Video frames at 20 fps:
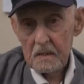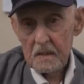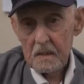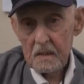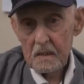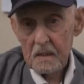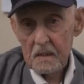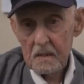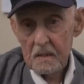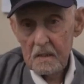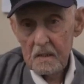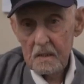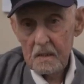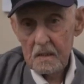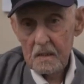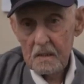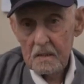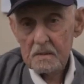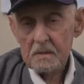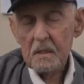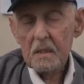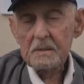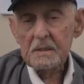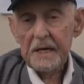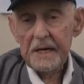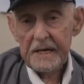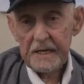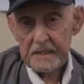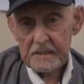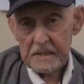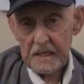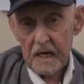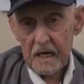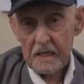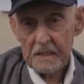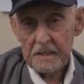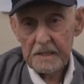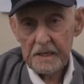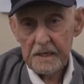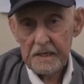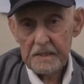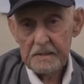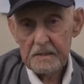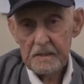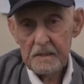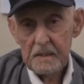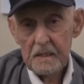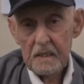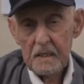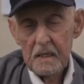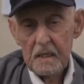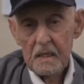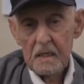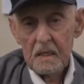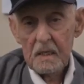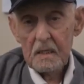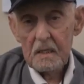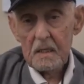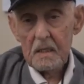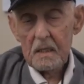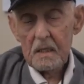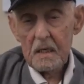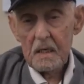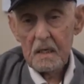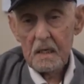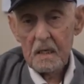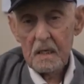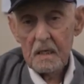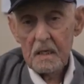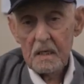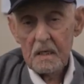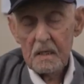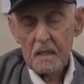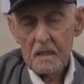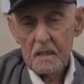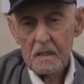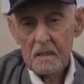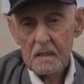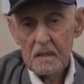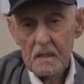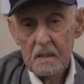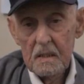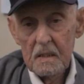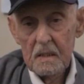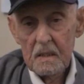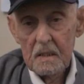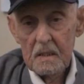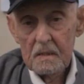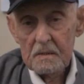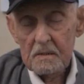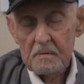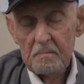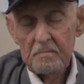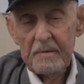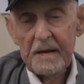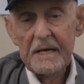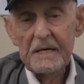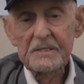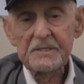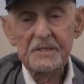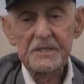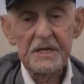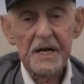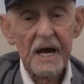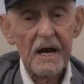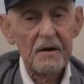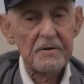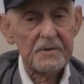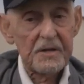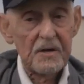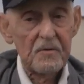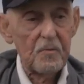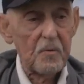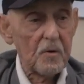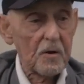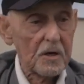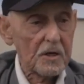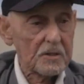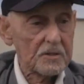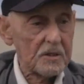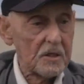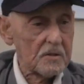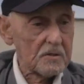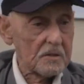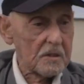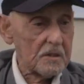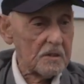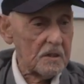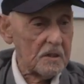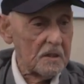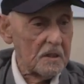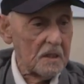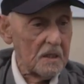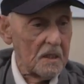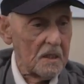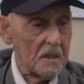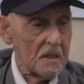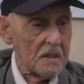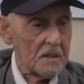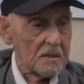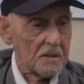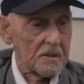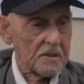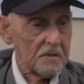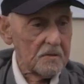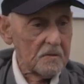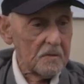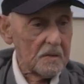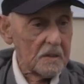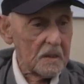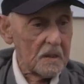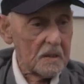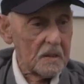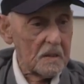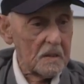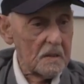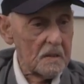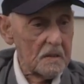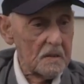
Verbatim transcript: was on the Hancock. On the Hancock, yeah. Uh, it's amazing how they work, though, to to uh,